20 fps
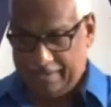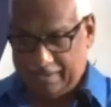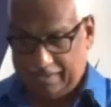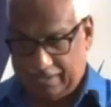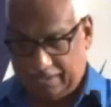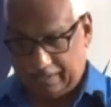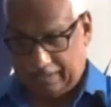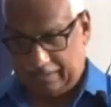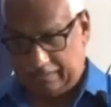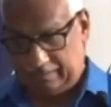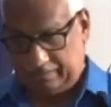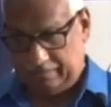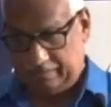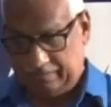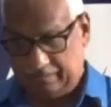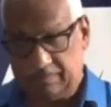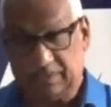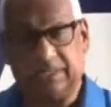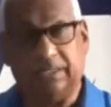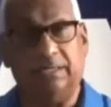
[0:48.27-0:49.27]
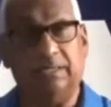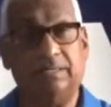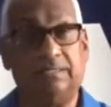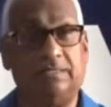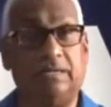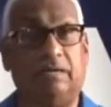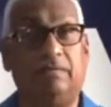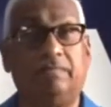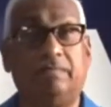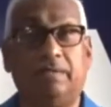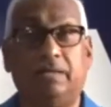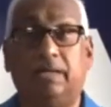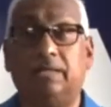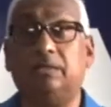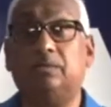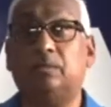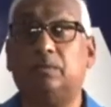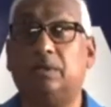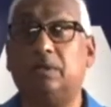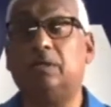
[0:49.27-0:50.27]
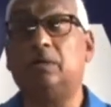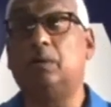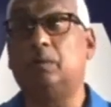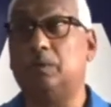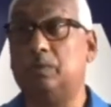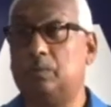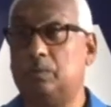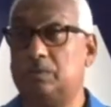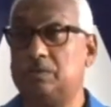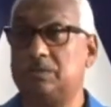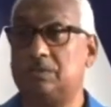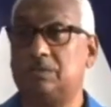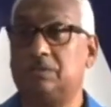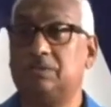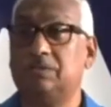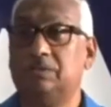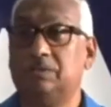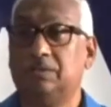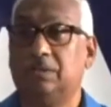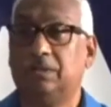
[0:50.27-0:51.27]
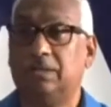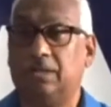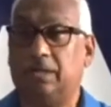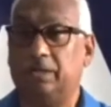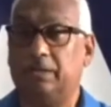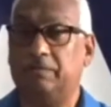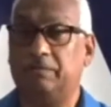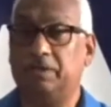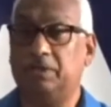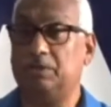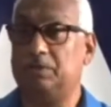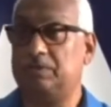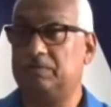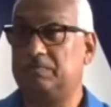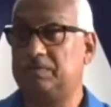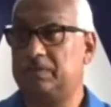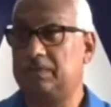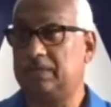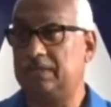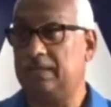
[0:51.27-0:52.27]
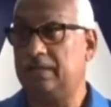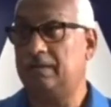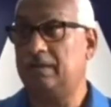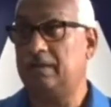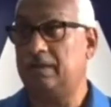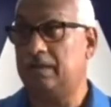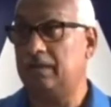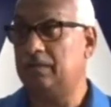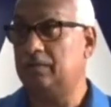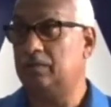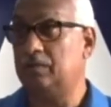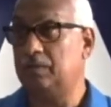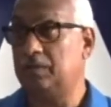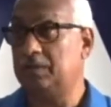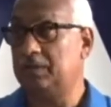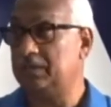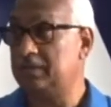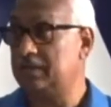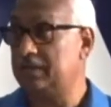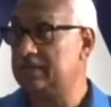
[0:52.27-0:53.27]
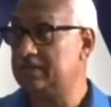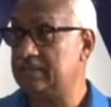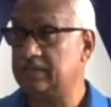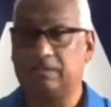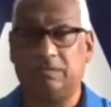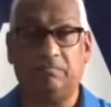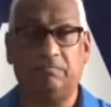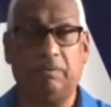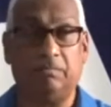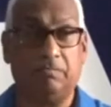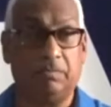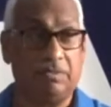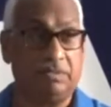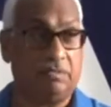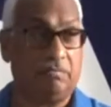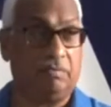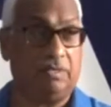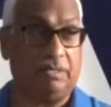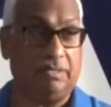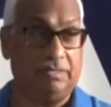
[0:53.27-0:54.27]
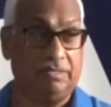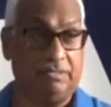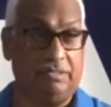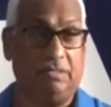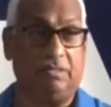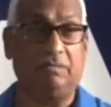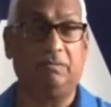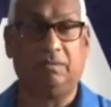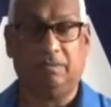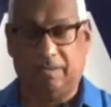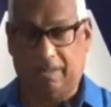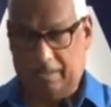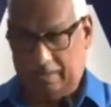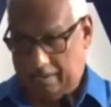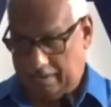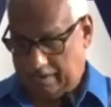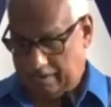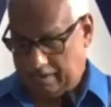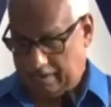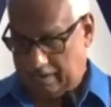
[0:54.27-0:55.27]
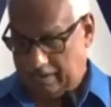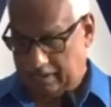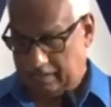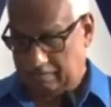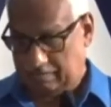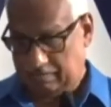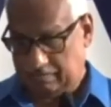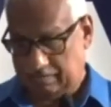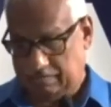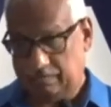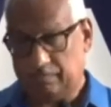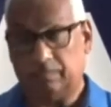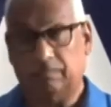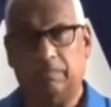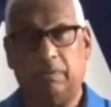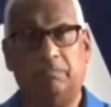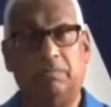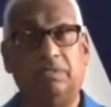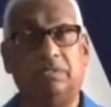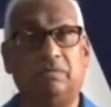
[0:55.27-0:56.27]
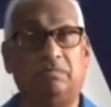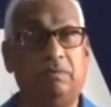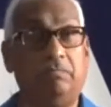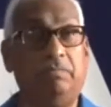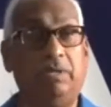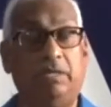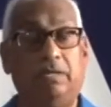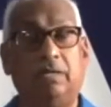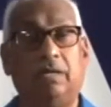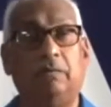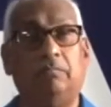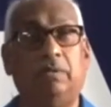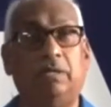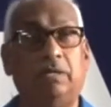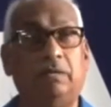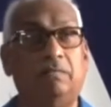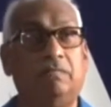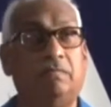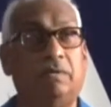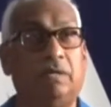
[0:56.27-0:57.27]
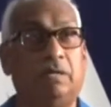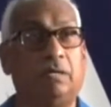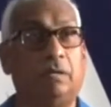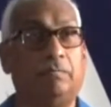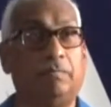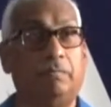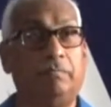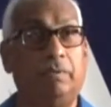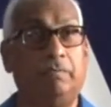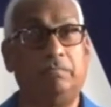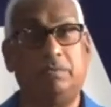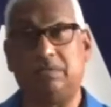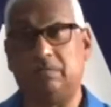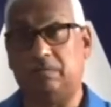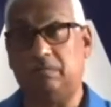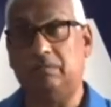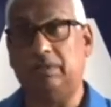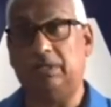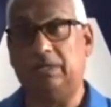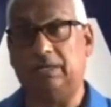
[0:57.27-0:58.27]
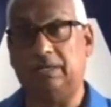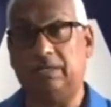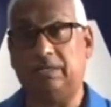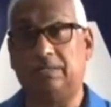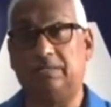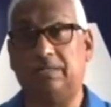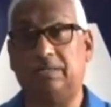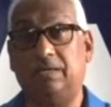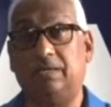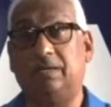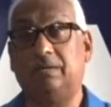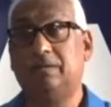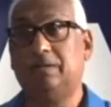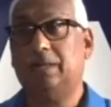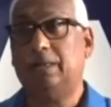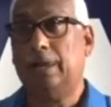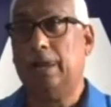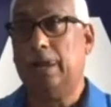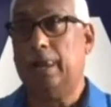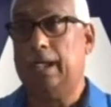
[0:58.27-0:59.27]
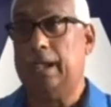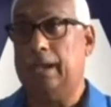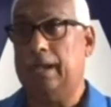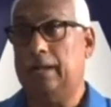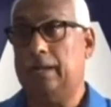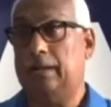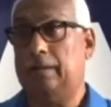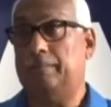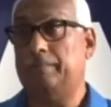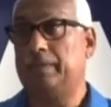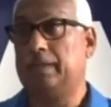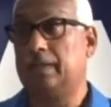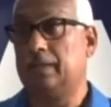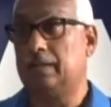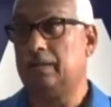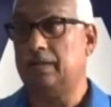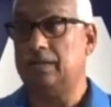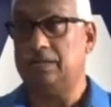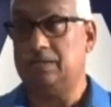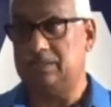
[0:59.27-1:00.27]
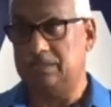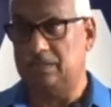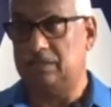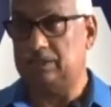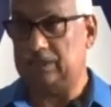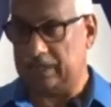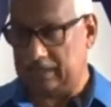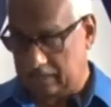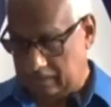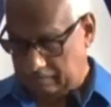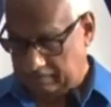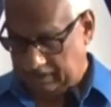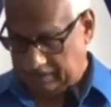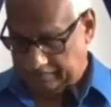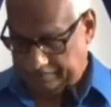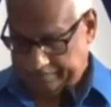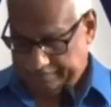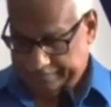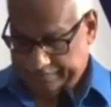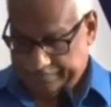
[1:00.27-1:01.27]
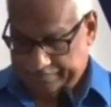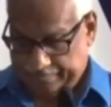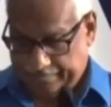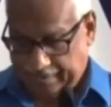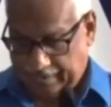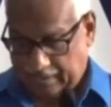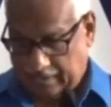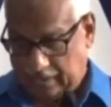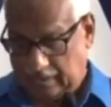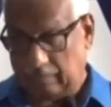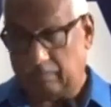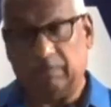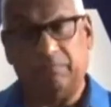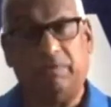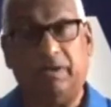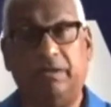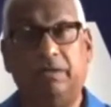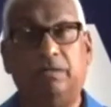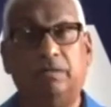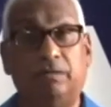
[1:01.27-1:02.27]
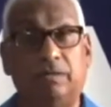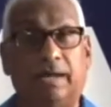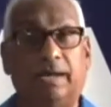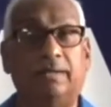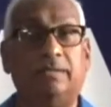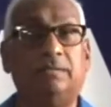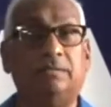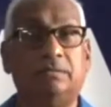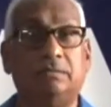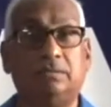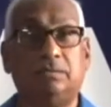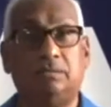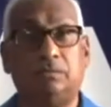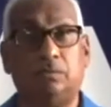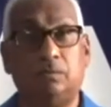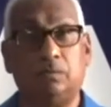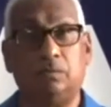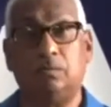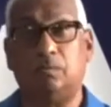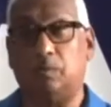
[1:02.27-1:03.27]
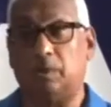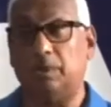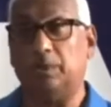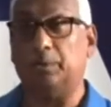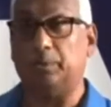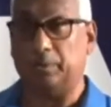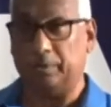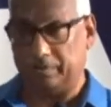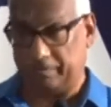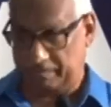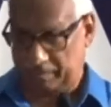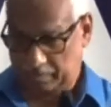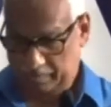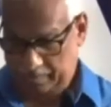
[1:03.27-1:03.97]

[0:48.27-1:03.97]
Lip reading: Mr. Insaf Inaitullah, our host and arranger for today, and all the other executive members of the NTA. Members of the media, I believe there are a couple of members of the media here today. Ladies and gentlemen, a very good night to one and all of you.